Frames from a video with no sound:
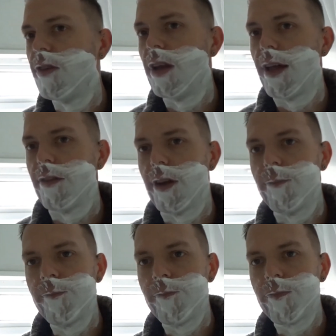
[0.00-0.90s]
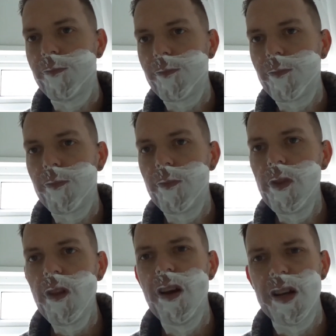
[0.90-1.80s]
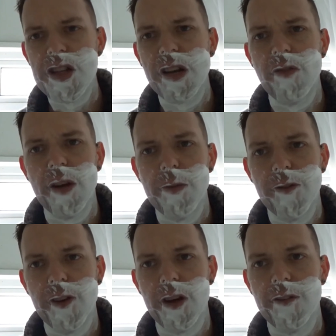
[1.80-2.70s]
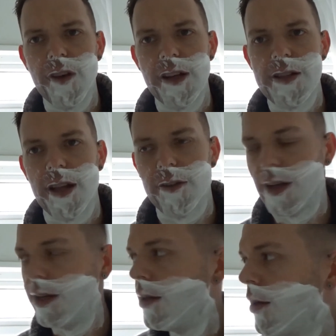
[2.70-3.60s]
to lathering, I generally prefer face lathering.